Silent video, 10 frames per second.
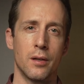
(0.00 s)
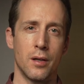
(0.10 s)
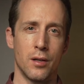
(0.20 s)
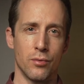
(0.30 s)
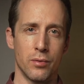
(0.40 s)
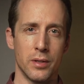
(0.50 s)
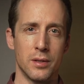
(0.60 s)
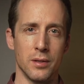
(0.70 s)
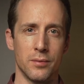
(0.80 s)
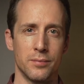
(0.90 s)
and
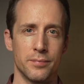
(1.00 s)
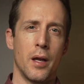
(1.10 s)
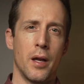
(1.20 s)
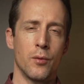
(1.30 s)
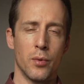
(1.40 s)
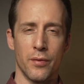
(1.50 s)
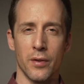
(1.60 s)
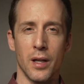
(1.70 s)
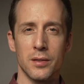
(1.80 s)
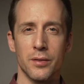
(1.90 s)
reason. And with
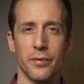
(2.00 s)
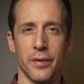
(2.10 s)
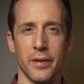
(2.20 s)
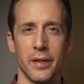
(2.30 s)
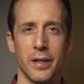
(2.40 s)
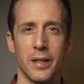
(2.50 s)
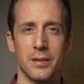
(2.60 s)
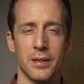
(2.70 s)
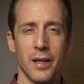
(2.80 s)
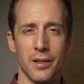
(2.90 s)
philosophy,
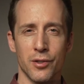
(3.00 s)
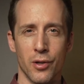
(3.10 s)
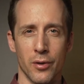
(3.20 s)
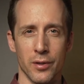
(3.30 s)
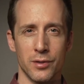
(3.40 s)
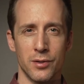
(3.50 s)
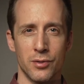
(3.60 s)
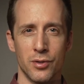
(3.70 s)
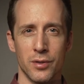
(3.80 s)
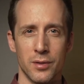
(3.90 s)
it's not encouraged to
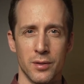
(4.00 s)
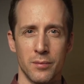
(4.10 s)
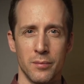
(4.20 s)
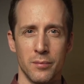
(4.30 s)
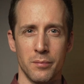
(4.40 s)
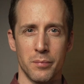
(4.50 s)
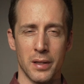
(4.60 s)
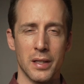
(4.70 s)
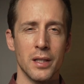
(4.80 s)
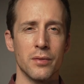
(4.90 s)
just
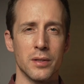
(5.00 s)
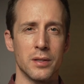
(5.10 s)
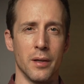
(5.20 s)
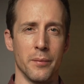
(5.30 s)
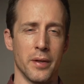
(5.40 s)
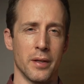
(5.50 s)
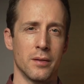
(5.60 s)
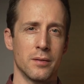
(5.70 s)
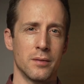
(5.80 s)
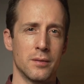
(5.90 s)
believe in something,
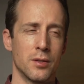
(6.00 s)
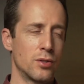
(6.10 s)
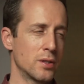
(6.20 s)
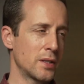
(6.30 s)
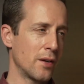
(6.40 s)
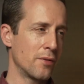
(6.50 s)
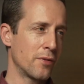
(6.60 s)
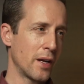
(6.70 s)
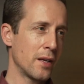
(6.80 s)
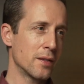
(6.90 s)
to just have
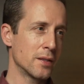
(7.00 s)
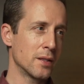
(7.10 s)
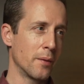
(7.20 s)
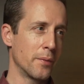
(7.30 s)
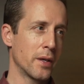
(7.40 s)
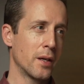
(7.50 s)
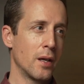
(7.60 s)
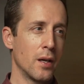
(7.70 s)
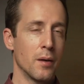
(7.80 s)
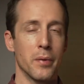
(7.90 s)
faith in something,
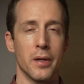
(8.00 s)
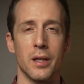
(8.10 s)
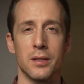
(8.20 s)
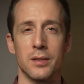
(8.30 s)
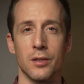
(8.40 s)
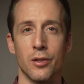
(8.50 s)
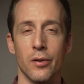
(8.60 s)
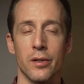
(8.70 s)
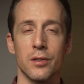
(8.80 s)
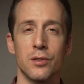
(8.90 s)
but it's
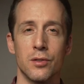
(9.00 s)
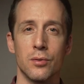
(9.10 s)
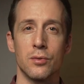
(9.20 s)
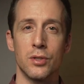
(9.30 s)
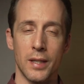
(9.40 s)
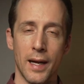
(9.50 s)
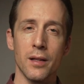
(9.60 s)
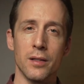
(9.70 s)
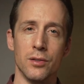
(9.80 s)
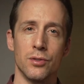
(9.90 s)
encouraged to
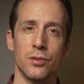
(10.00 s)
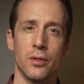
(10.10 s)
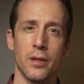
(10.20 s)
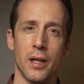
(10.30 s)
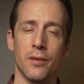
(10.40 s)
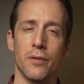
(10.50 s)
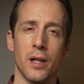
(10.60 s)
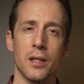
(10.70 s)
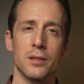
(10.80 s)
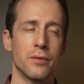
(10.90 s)
challenge that
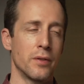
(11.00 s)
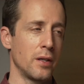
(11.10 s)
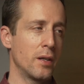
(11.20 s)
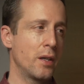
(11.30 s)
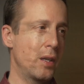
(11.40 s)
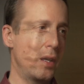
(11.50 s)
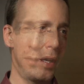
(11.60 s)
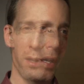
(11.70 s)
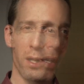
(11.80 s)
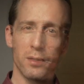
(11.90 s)
philosophy. But
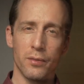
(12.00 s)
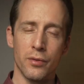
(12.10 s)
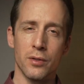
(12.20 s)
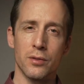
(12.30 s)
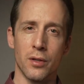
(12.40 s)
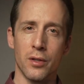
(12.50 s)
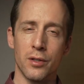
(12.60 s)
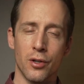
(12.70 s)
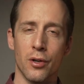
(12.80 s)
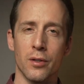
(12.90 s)
philosophers are
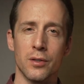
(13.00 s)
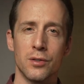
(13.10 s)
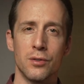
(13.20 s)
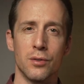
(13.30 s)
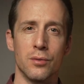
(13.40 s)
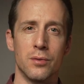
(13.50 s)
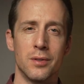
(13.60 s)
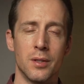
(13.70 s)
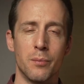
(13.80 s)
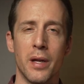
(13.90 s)
encouraged to
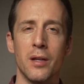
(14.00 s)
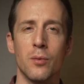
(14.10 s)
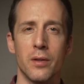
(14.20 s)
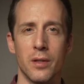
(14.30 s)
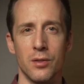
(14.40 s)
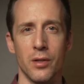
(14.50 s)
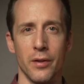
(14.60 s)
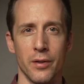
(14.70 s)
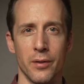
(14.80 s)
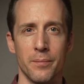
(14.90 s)
debate with each
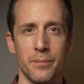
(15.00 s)
other,